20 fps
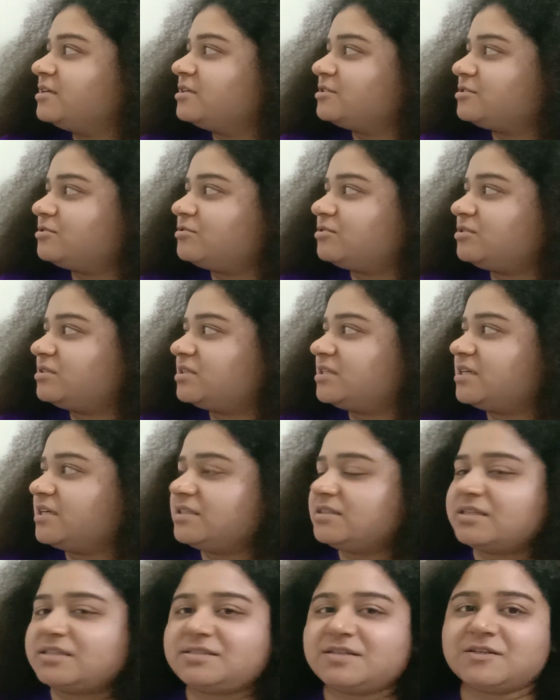So
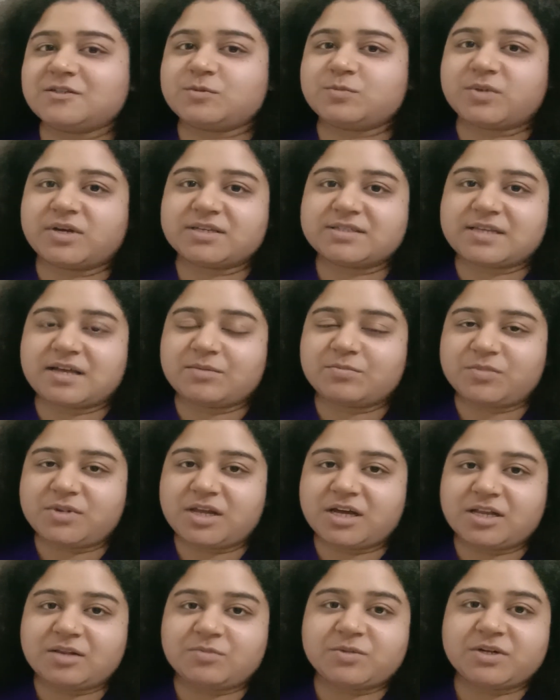in this example,
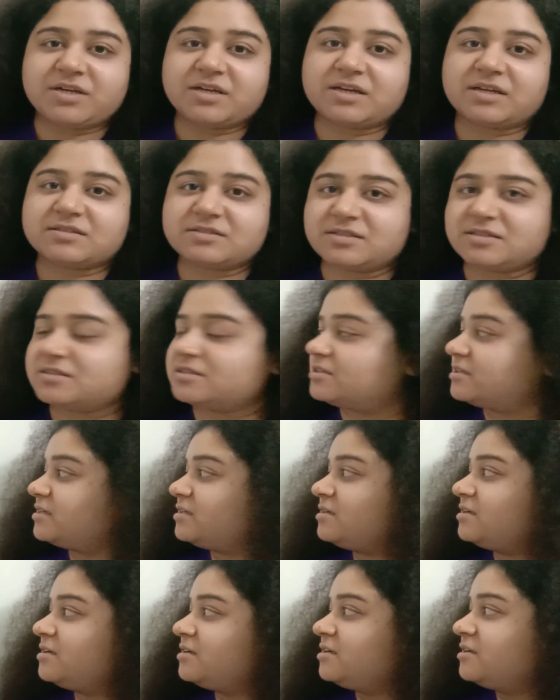I'll be
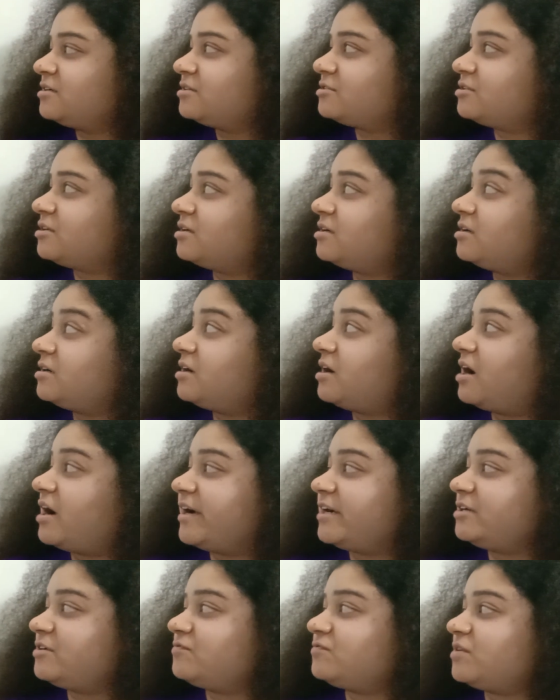considering the
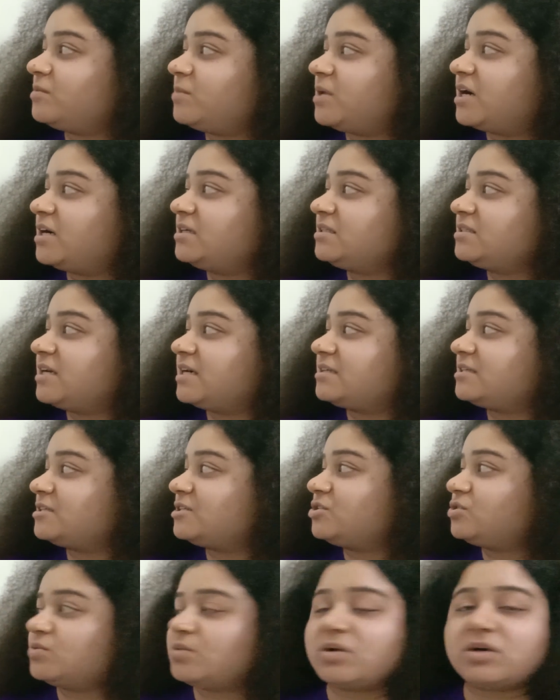height of the plant, that
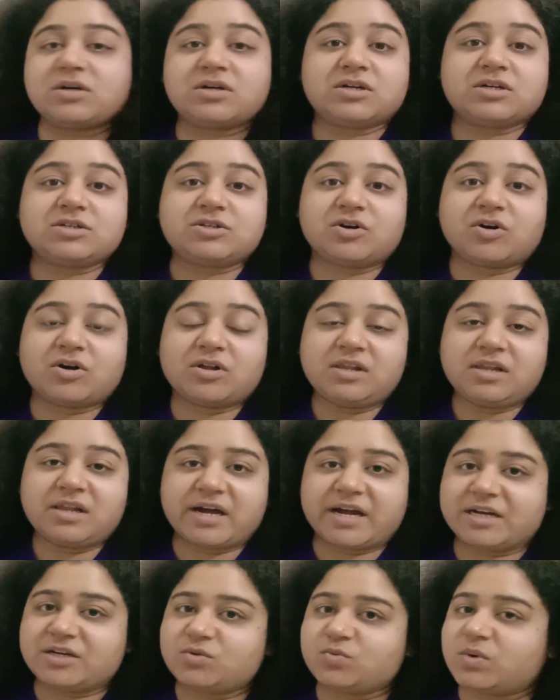is tall
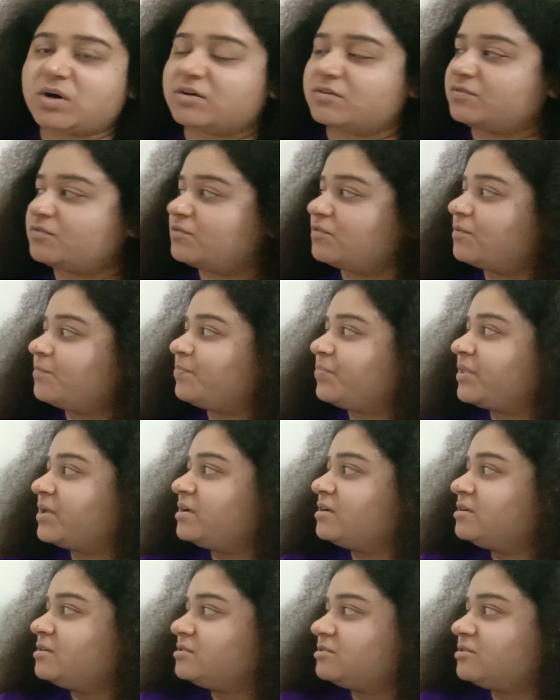and dwarf.
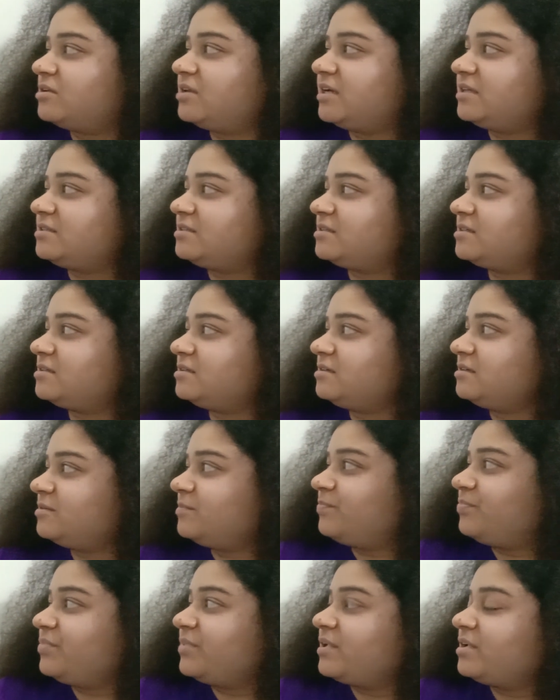So let's see.
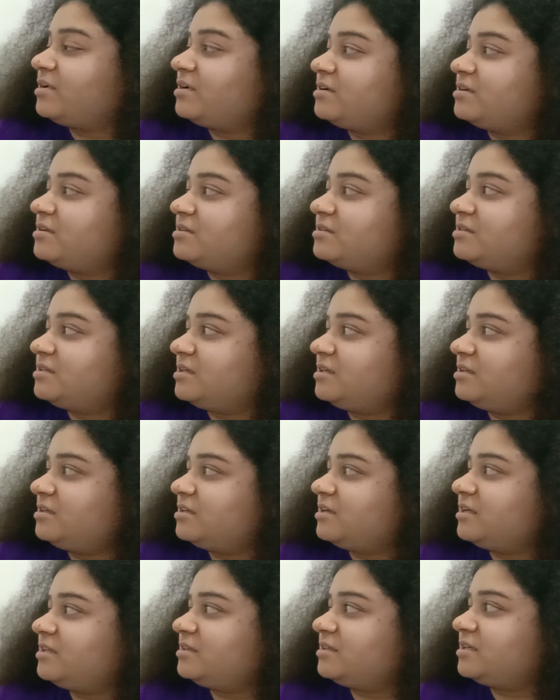
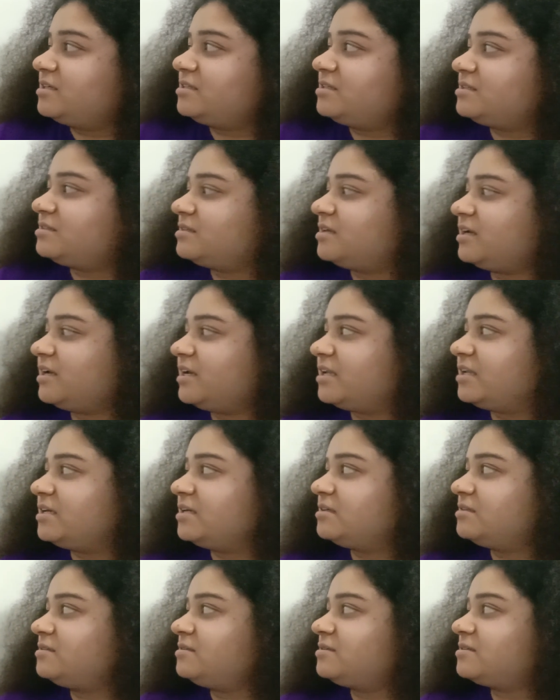See in this the
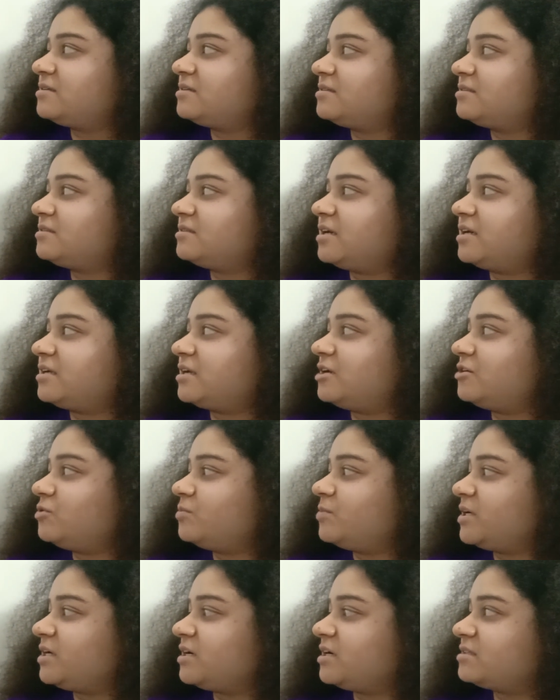alleles that are to
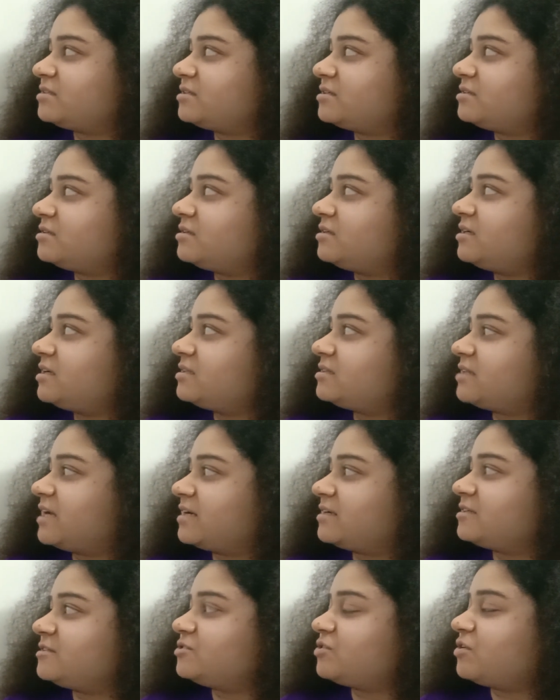be considered,
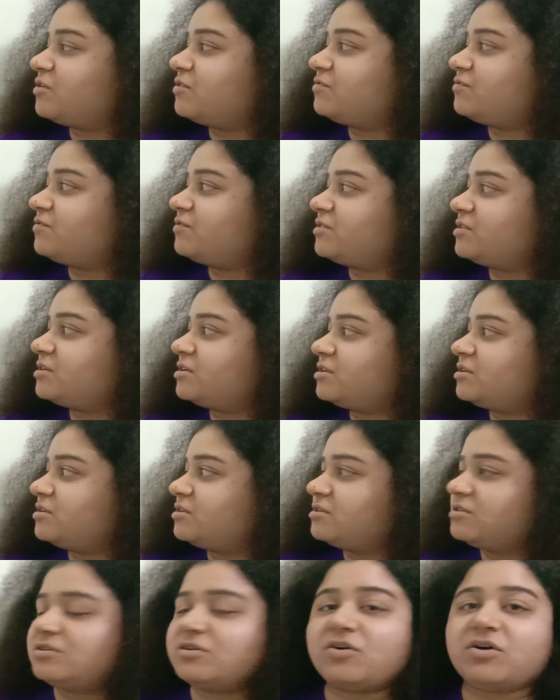that is of
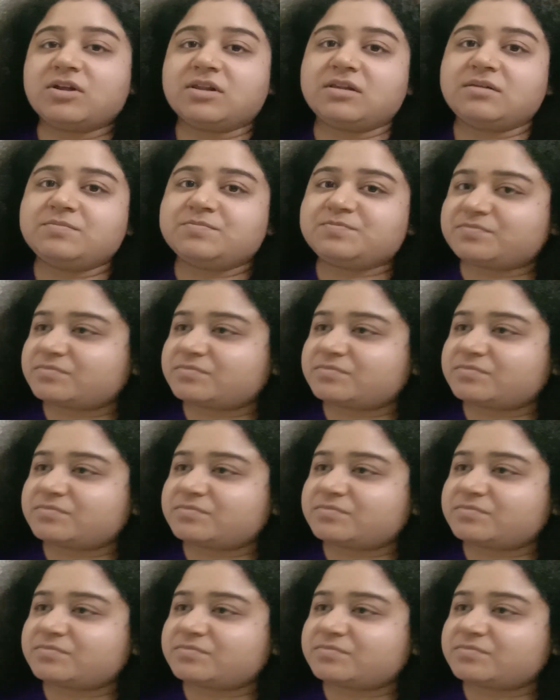tall.